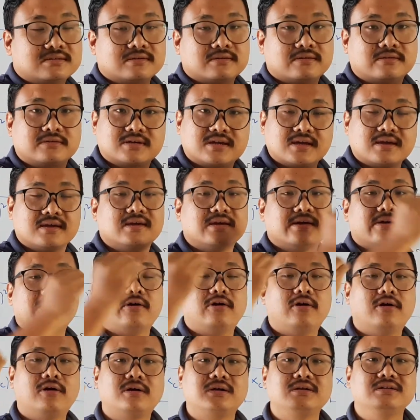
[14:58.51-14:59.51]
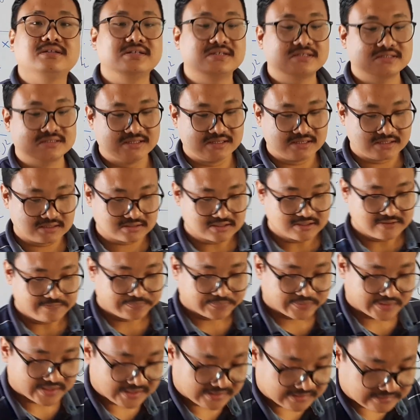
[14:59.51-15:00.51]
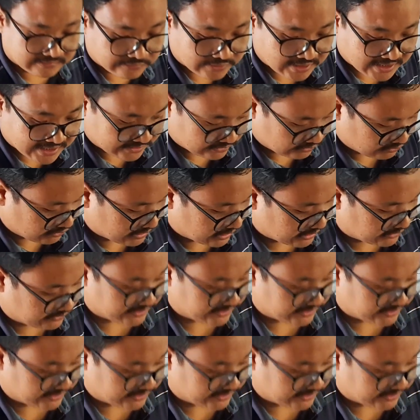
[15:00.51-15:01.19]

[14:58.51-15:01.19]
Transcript: Okay, all these things we are going